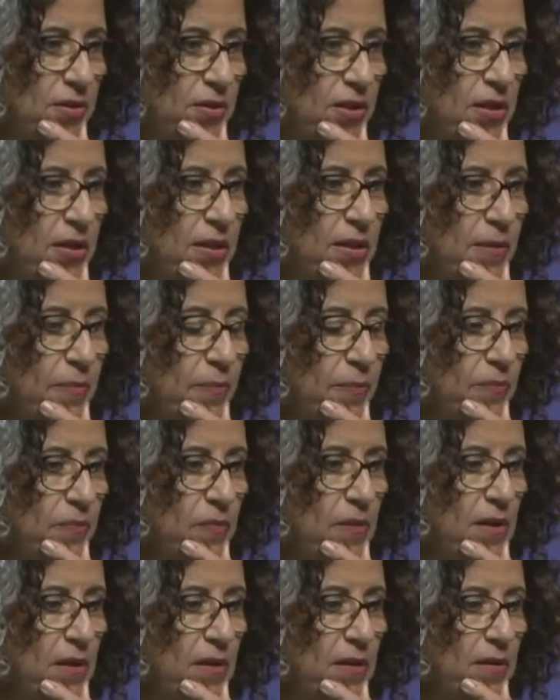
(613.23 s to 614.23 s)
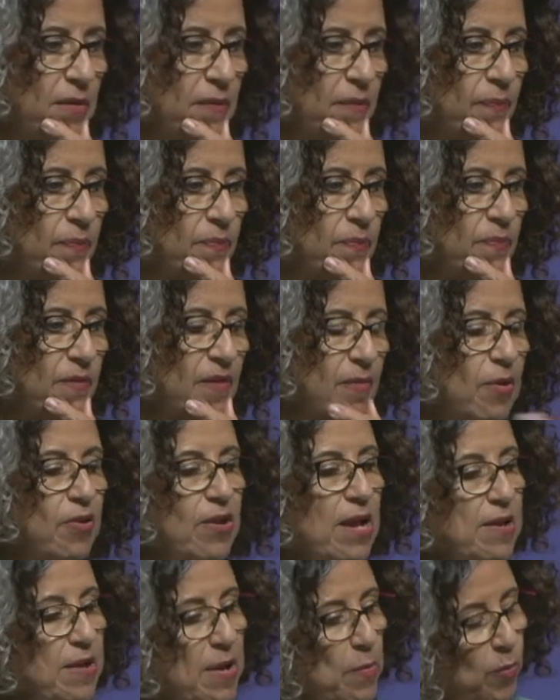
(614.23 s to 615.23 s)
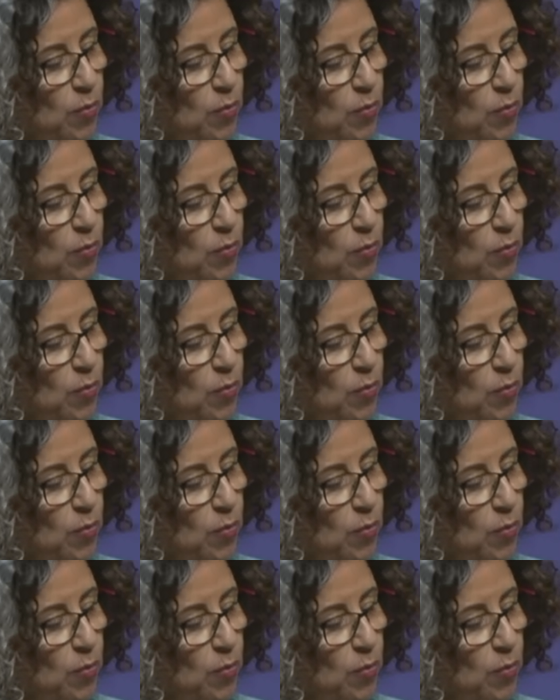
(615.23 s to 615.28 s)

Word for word: Um, so I,